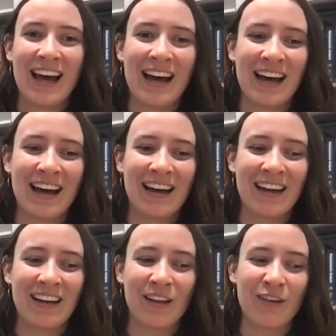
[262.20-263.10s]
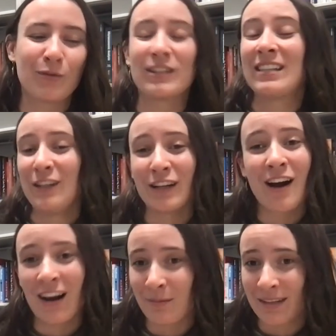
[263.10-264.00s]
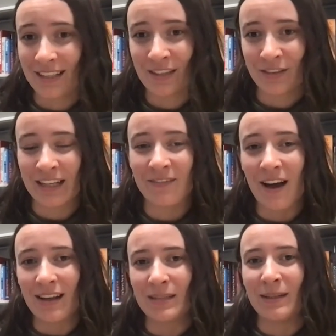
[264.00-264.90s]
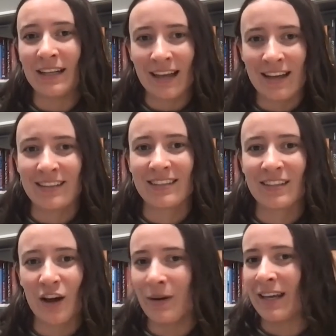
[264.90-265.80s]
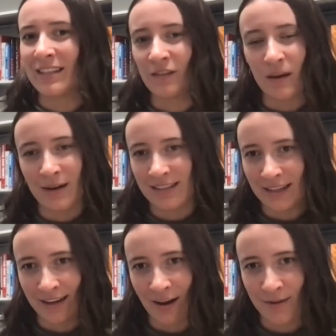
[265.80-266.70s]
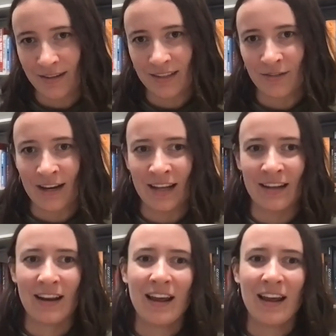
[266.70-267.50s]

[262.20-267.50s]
a lot of more senior economists really advised me against going into feminist economics, right?